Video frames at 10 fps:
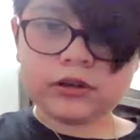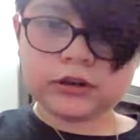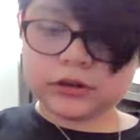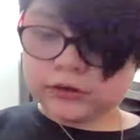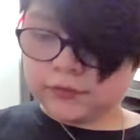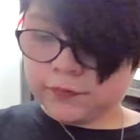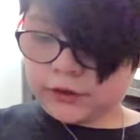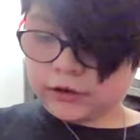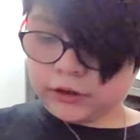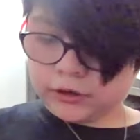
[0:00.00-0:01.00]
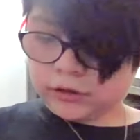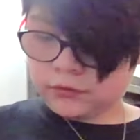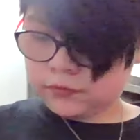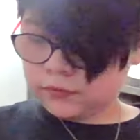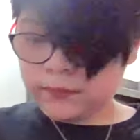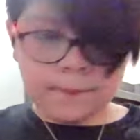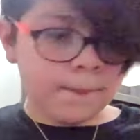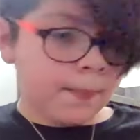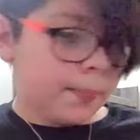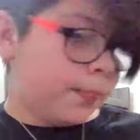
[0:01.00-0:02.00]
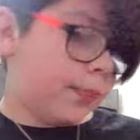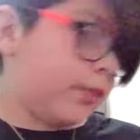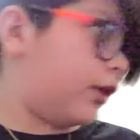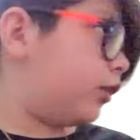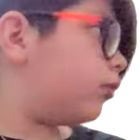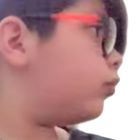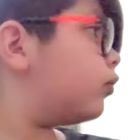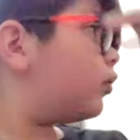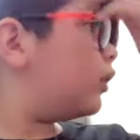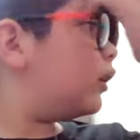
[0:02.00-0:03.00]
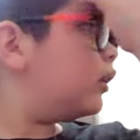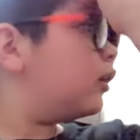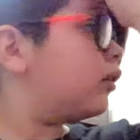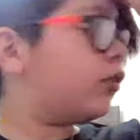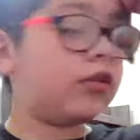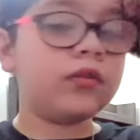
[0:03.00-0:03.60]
this is falling off. Let's see this.